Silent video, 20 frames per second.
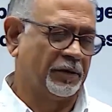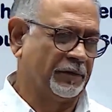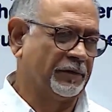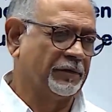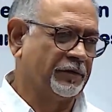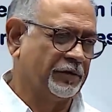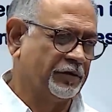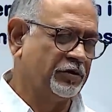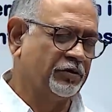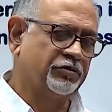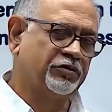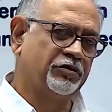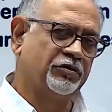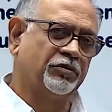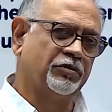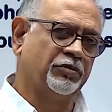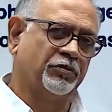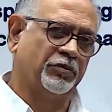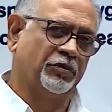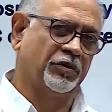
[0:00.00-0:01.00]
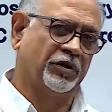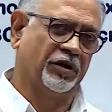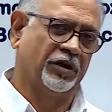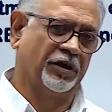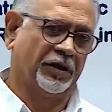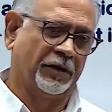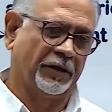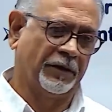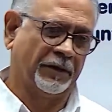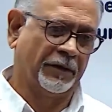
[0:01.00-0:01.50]
due to
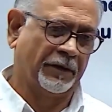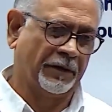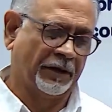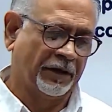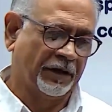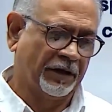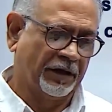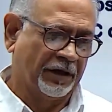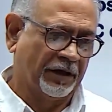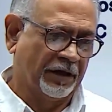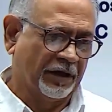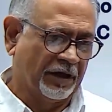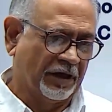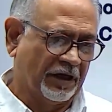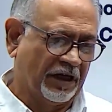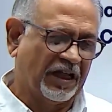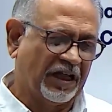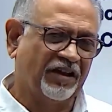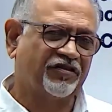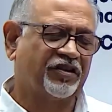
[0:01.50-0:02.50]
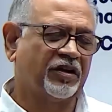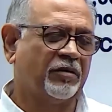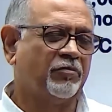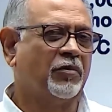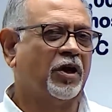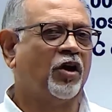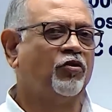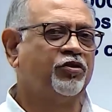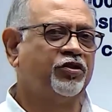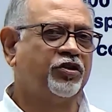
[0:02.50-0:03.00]
less
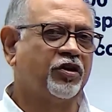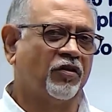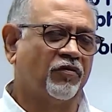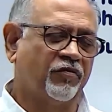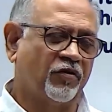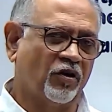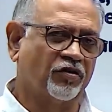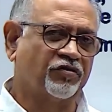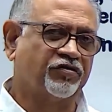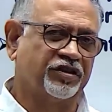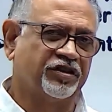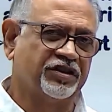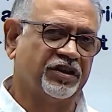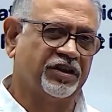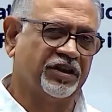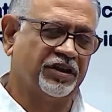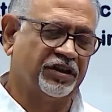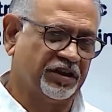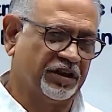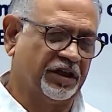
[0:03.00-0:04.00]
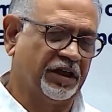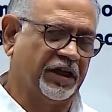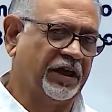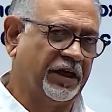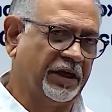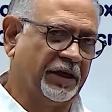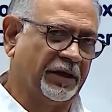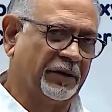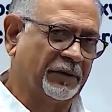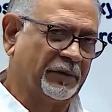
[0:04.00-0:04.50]
amount of oxygen in the
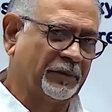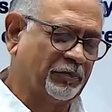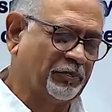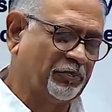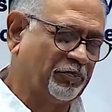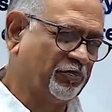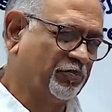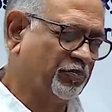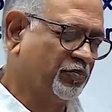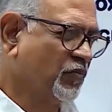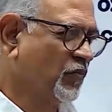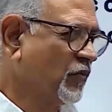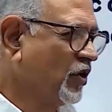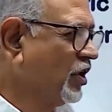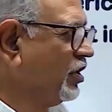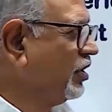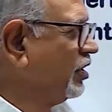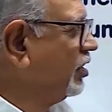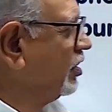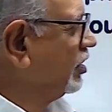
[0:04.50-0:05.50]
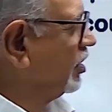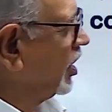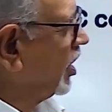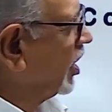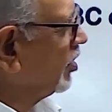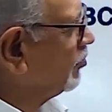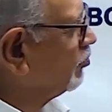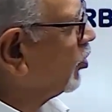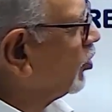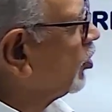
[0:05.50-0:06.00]
air,
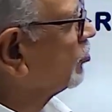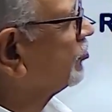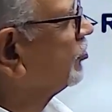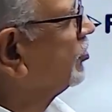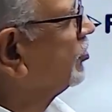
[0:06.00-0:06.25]
hypoxic